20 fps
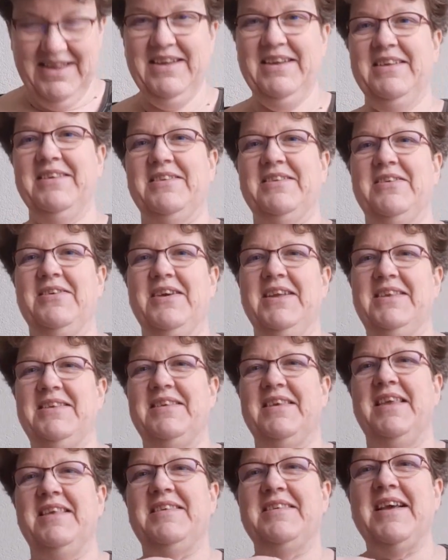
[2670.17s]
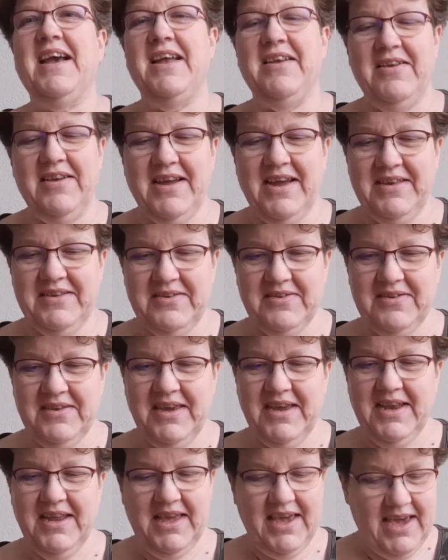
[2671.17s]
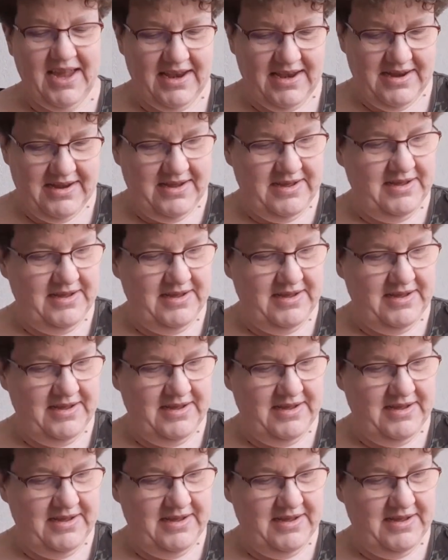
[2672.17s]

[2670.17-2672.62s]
So it's kind of nice to see it again,